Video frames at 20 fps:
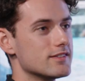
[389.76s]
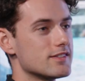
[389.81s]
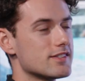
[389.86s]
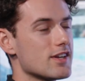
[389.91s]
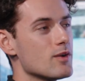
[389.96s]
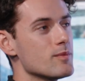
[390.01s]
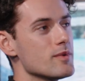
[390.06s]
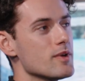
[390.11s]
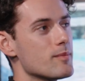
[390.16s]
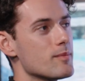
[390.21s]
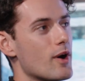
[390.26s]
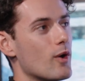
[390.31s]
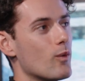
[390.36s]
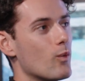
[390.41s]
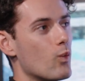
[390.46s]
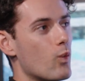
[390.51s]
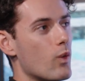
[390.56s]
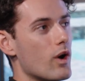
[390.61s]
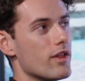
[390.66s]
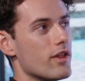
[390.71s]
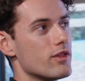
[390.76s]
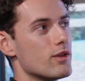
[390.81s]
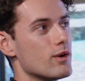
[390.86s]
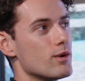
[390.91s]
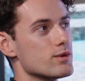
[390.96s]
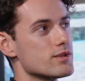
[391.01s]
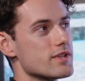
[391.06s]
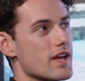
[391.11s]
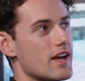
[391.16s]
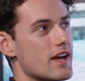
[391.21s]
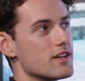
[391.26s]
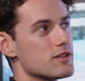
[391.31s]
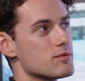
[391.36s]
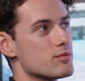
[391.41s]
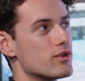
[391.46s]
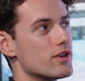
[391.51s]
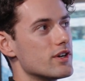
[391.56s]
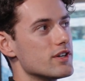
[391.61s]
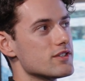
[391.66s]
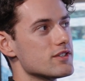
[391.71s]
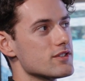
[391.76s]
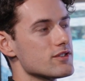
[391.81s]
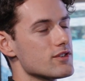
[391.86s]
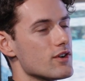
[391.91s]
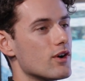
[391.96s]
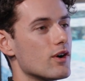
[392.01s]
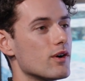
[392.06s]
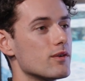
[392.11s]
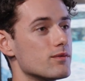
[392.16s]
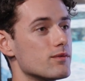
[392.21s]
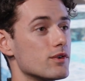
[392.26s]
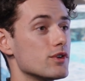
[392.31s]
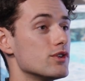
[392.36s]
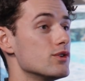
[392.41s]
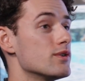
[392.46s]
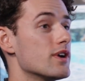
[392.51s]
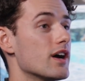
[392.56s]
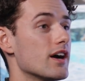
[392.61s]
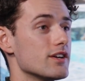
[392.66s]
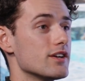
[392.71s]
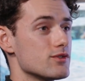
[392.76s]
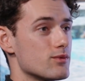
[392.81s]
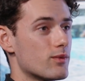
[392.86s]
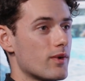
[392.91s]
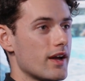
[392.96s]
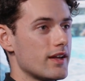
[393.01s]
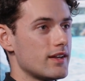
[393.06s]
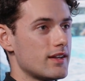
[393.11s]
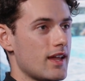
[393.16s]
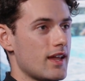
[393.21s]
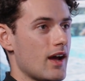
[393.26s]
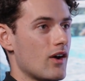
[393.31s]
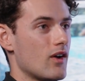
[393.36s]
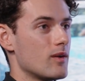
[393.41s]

Tell me about what those aspirations are for you guys right now.